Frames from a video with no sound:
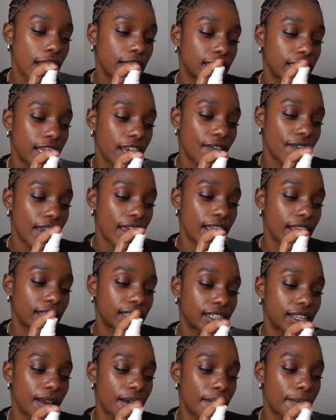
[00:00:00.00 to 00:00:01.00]
to give it
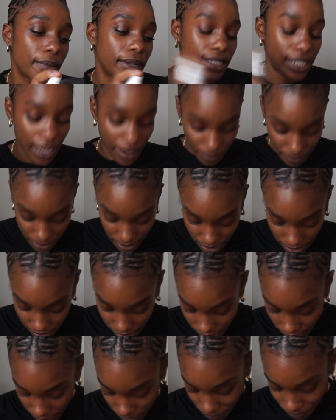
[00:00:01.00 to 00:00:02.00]
some
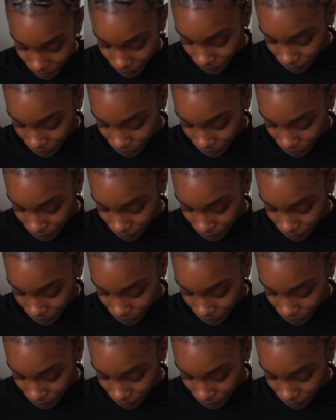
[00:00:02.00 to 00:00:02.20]
dampness.